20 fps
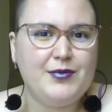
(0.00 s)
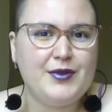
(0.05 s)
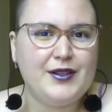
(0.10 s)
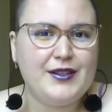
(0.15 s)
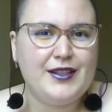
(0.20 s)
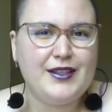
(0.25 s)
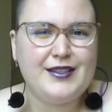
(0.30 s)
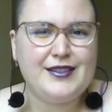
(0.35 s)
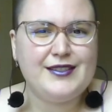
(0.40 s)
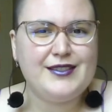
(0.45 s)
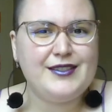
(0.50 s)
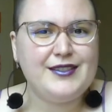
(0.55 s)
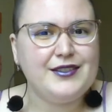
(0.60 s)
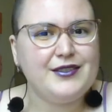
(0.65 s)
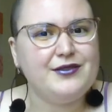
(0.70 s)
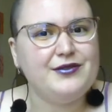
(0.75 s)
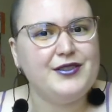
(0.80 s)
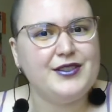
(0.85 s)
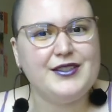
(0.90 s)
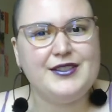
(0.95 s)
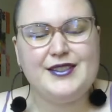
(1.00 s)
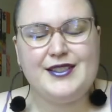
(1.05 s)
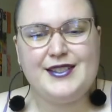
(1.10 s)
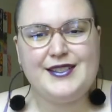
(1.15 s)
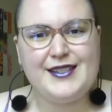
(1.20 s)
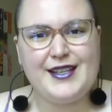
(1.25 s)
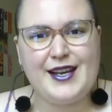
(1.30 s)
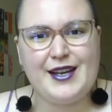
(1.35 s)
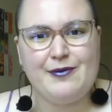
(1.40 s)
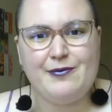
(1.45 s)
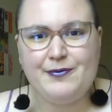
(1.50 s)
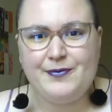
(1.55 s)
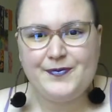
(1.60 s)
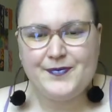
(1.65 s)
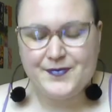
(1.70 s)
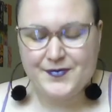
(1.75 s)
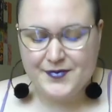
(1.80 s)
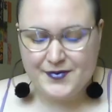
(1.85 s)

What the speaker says: but it still feels the same.